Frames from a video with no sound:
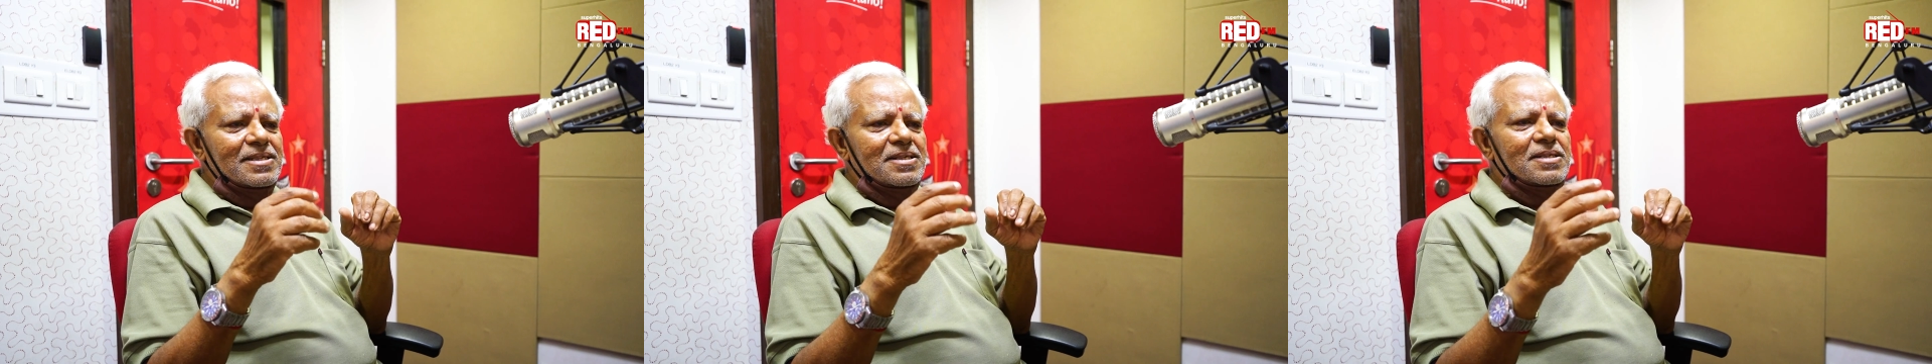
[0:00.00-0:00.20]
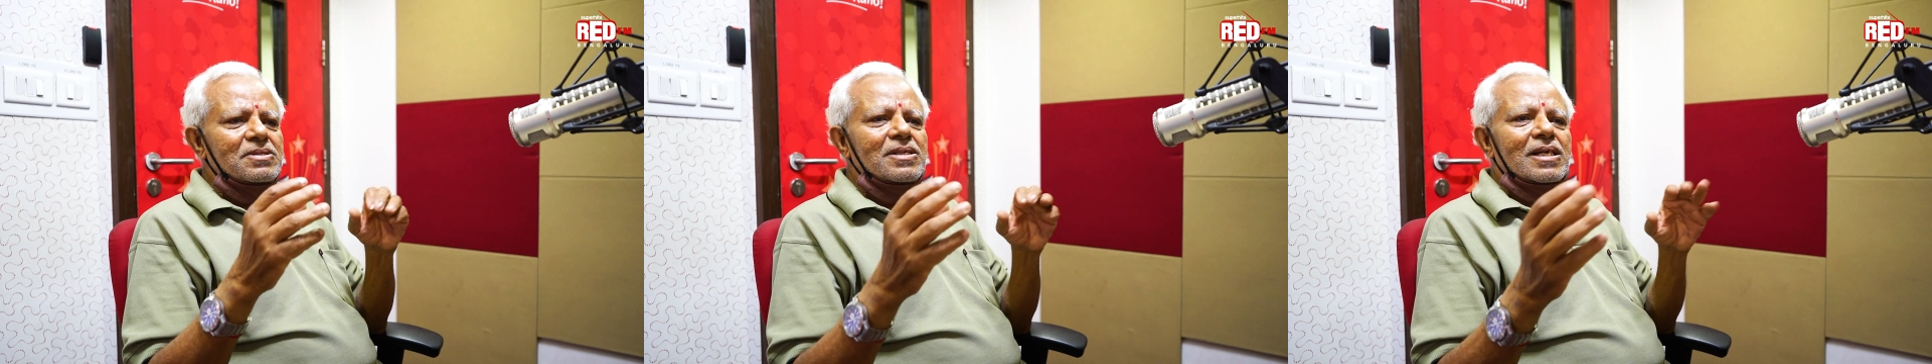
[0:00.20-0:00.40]

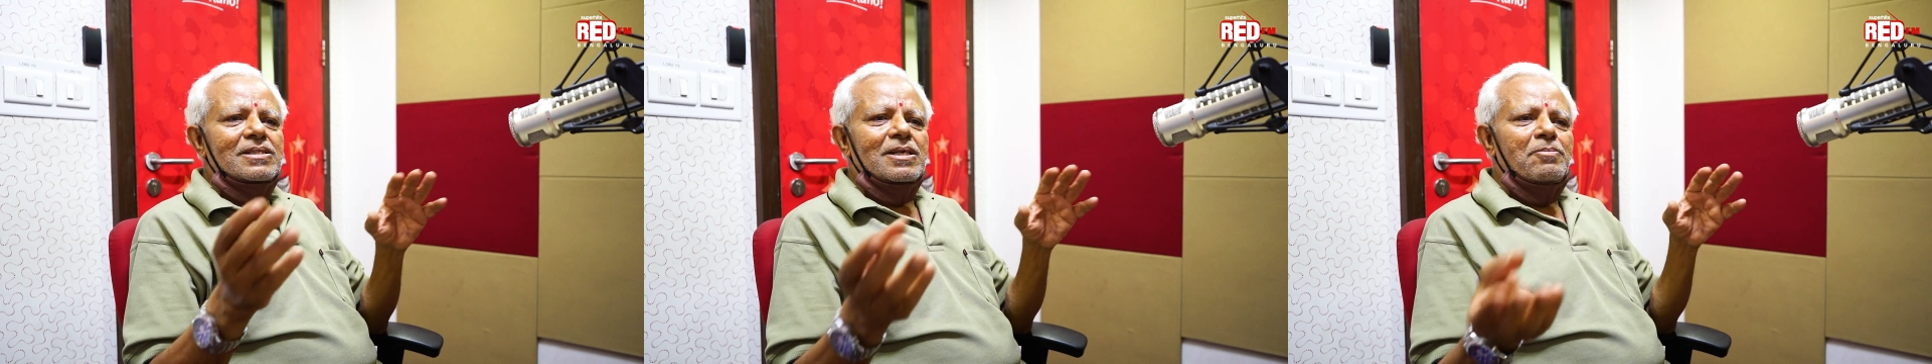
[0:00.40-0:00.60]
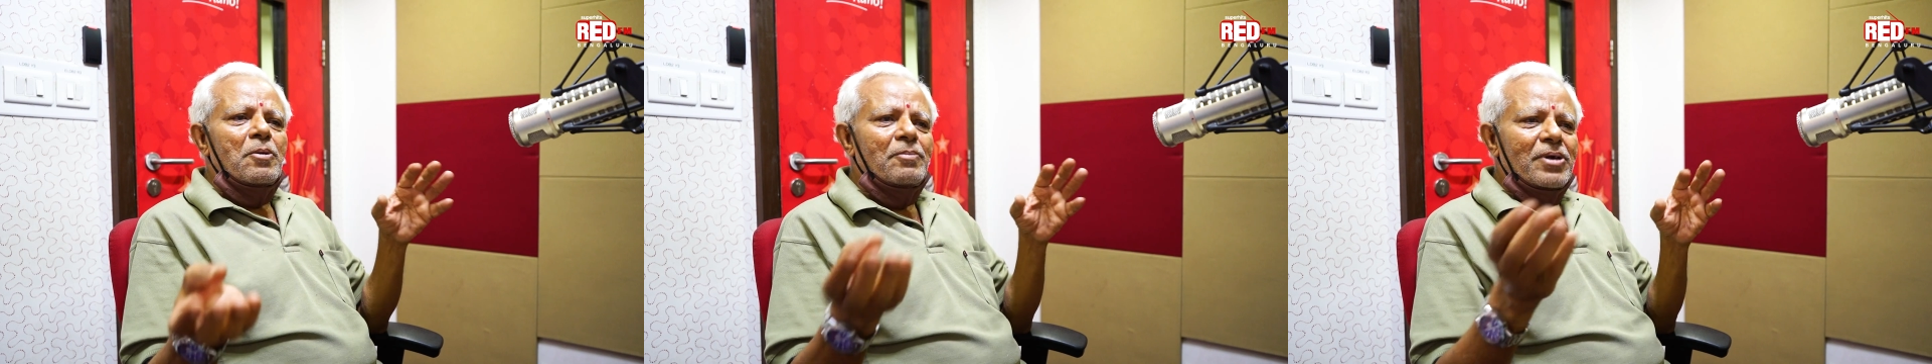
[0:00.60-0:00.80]

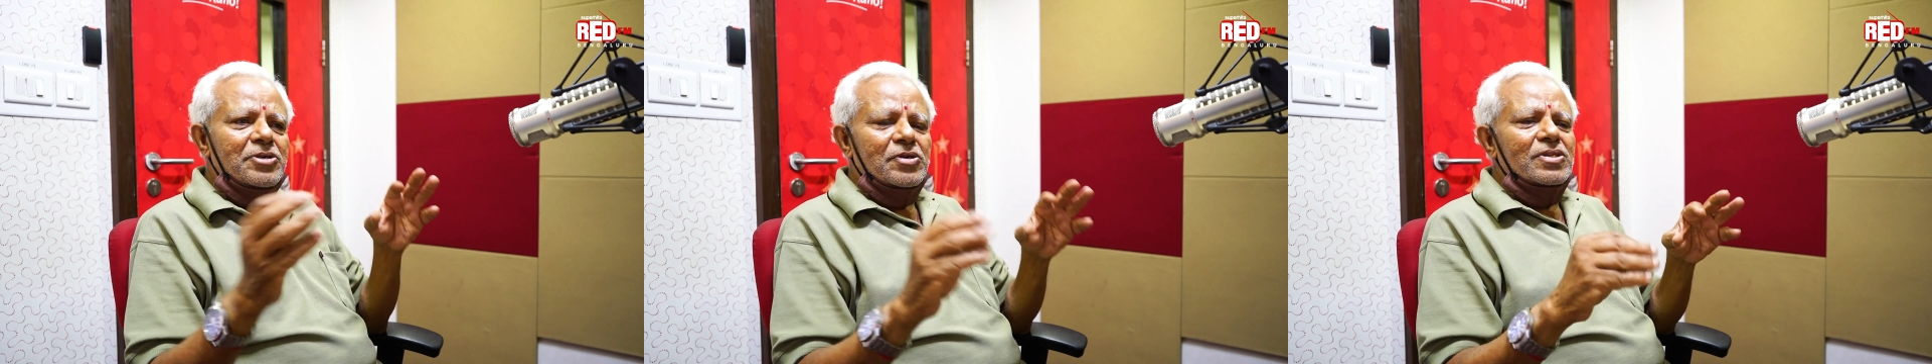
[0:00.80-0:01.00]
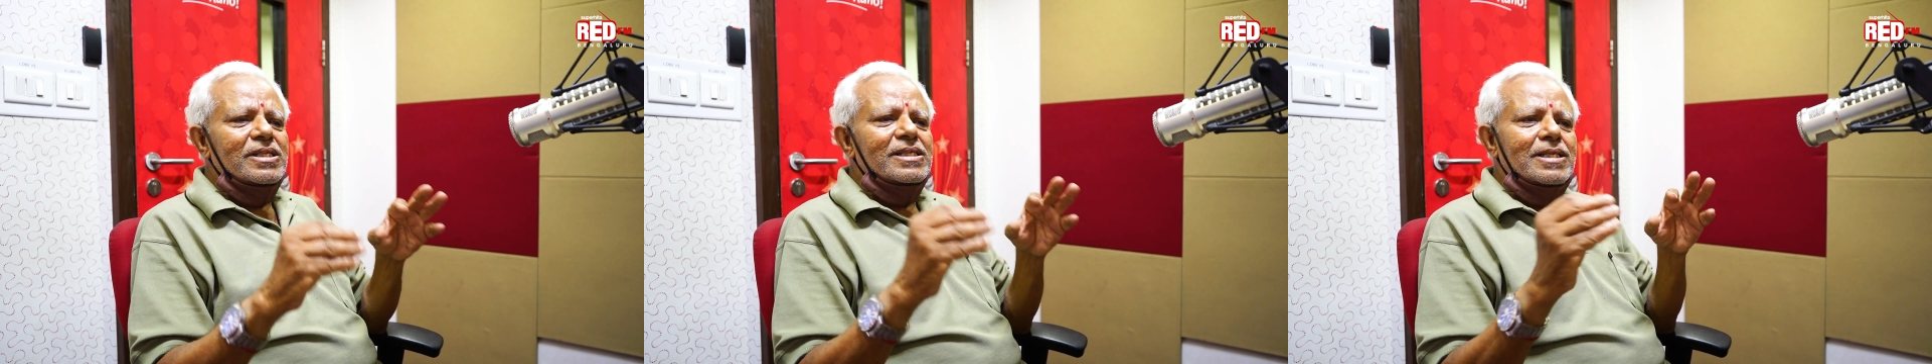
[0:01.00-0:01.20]
the moment
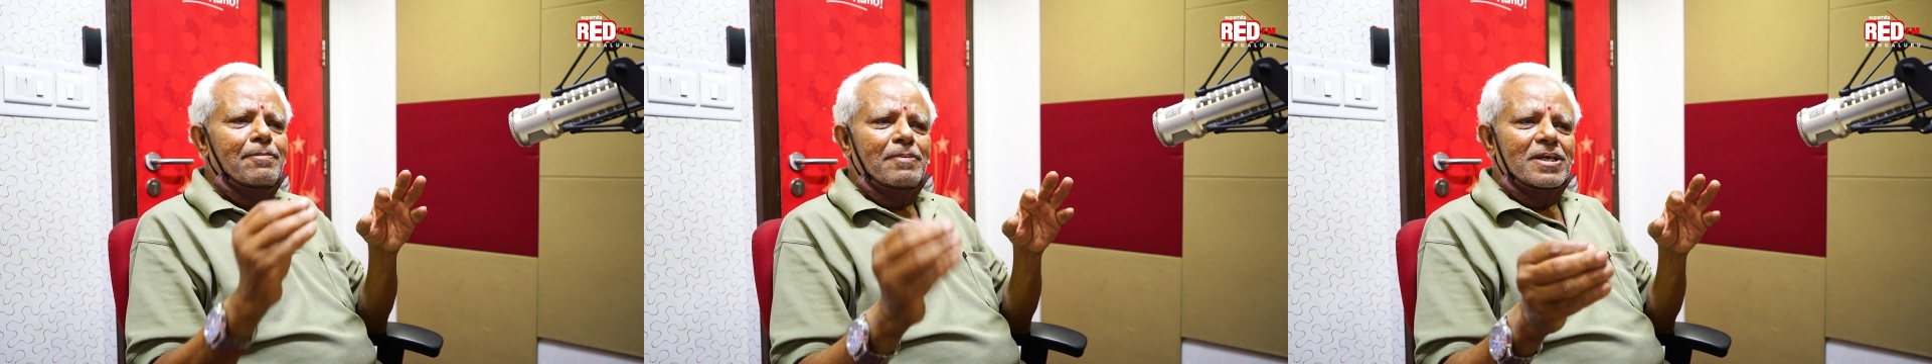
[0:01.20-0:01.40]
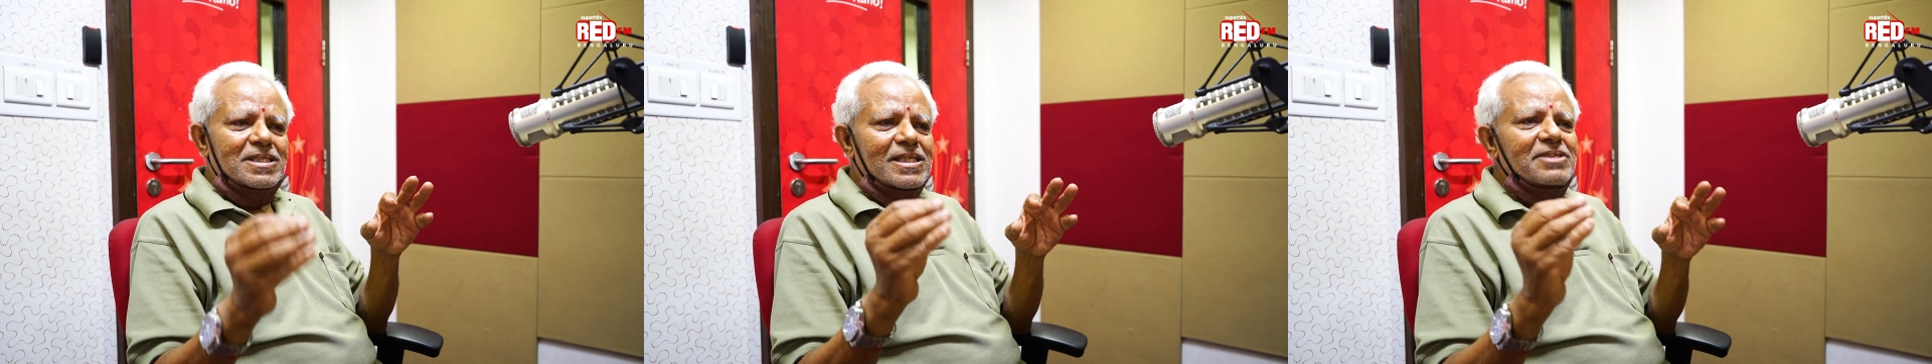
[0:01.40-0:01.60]
only the
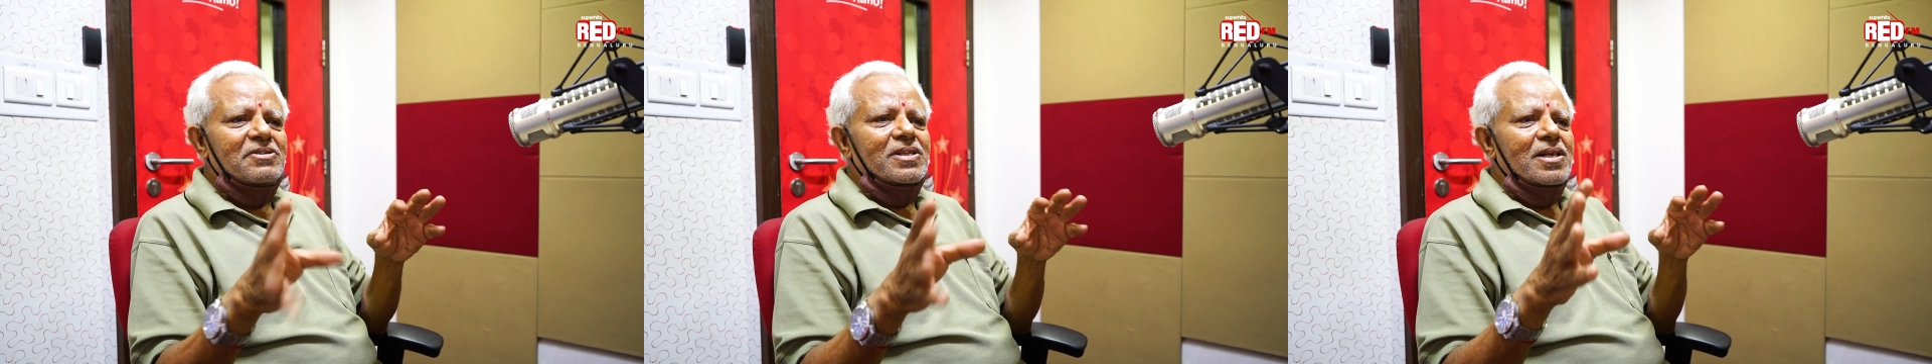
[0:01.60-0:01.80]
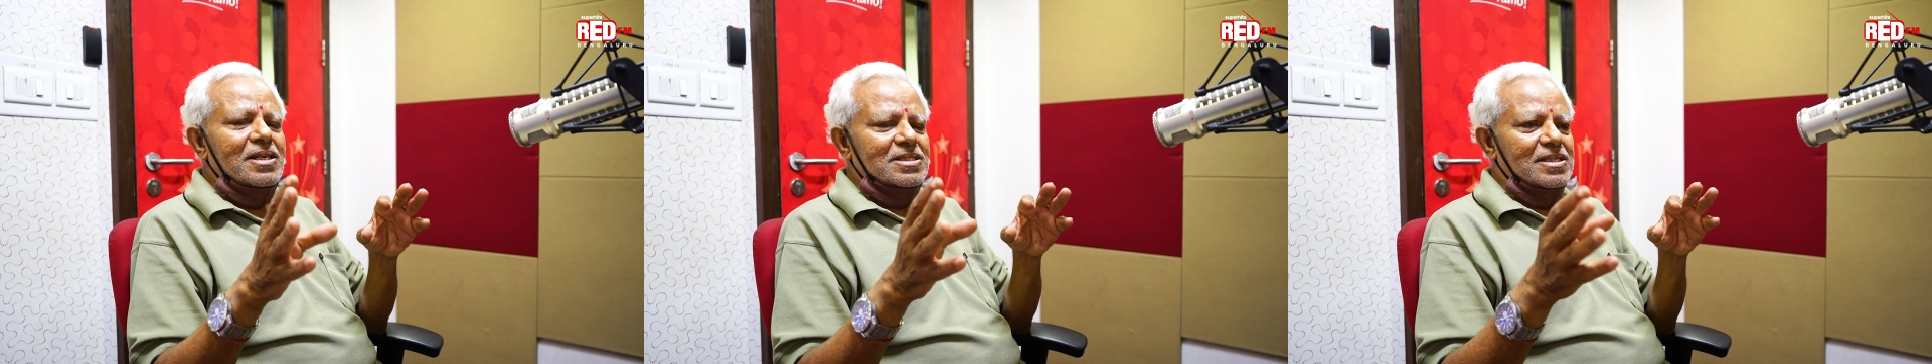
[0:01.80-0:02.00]
person
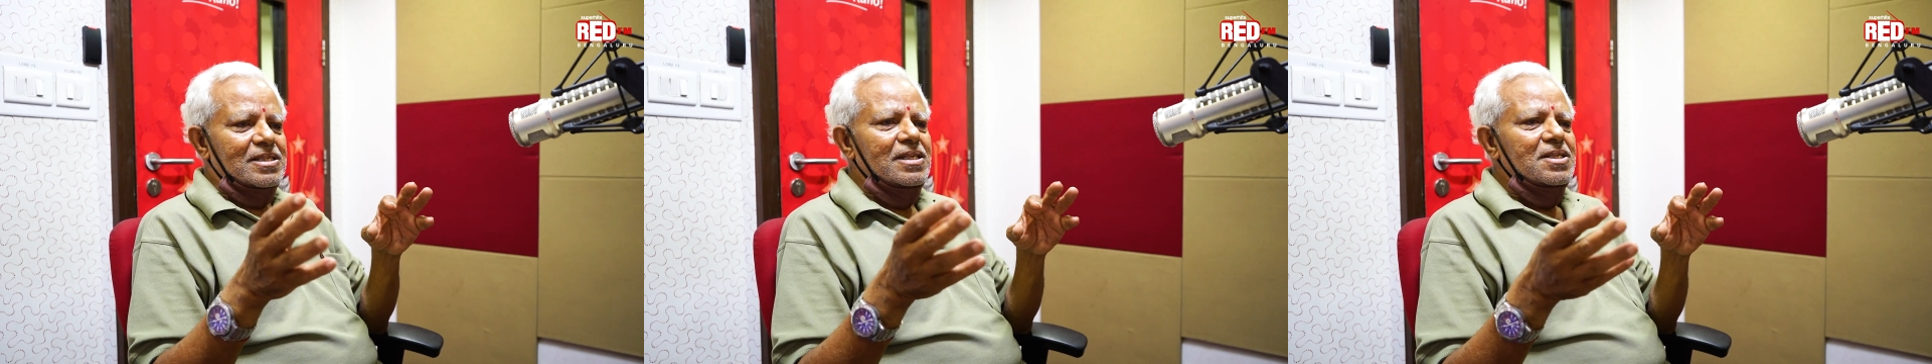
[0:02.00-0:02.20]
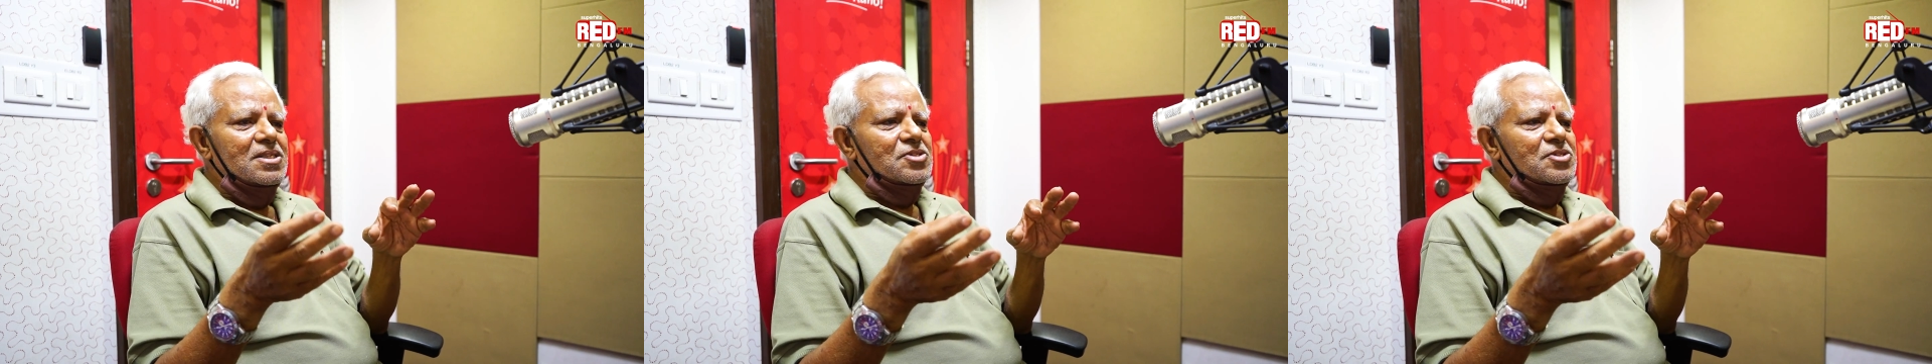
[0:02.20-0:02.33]
will ask.